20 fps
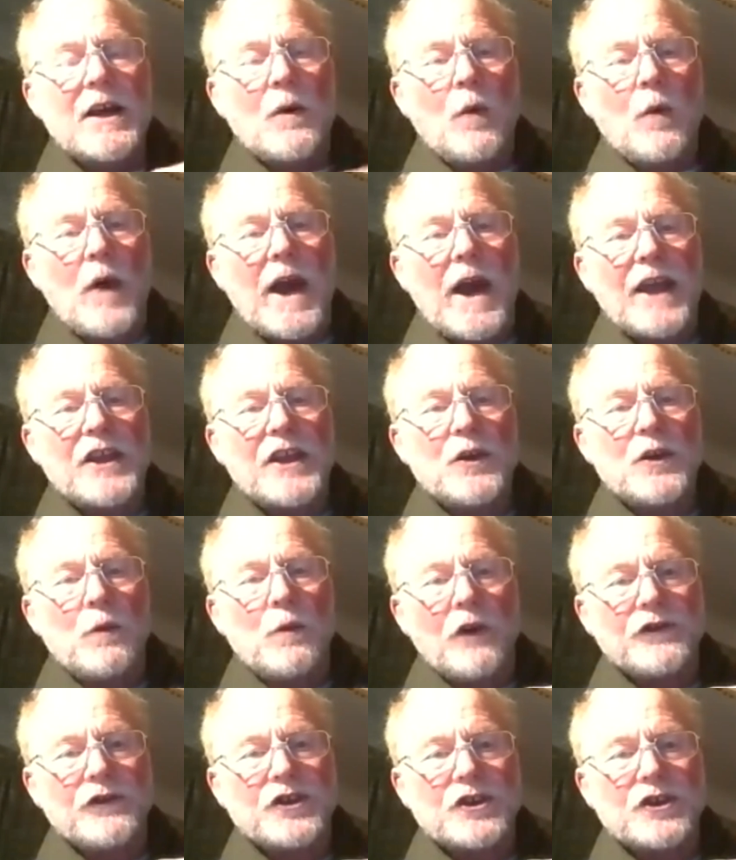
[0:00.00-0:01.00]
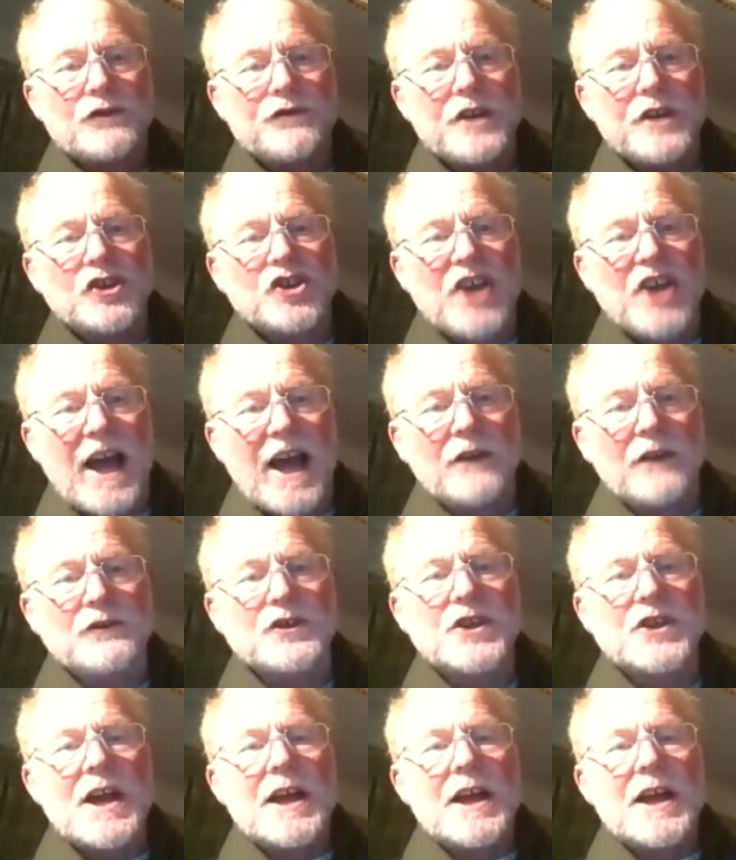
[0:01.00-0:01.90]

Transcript: where you want to reach out